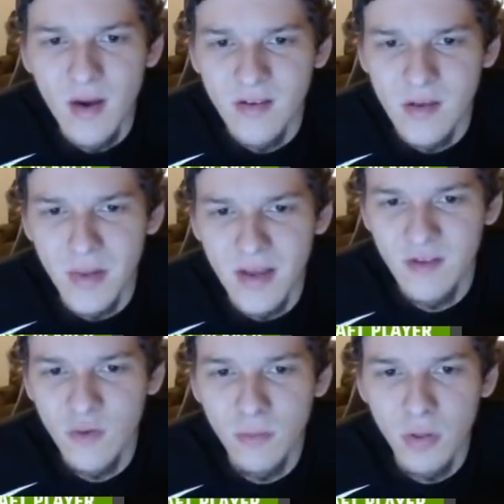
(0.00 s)
Some of
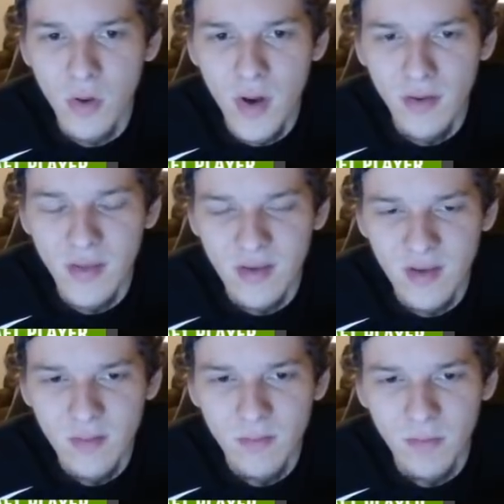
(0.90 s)
due to blowout. They
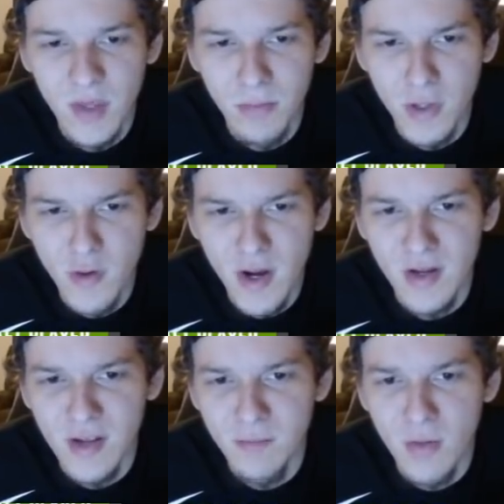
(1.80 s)
did get blown out
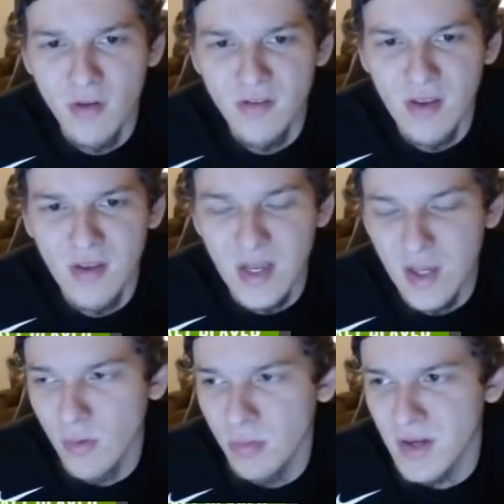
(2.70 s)
against Boston, and he
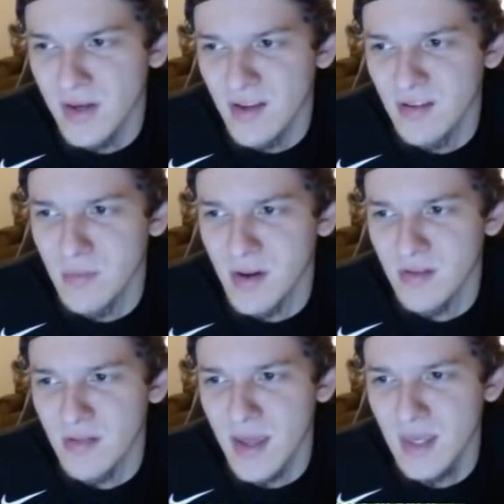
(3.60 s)
only played 19 minutes
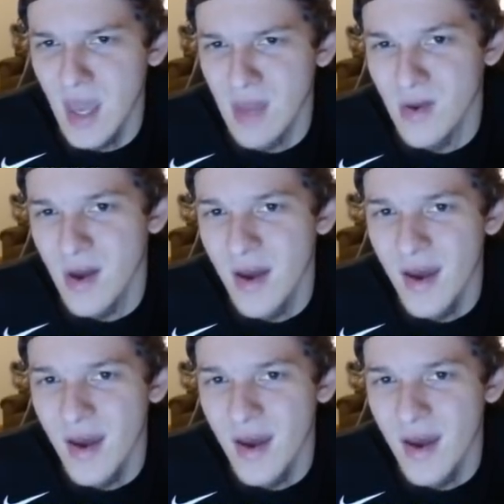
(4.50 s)
in that game.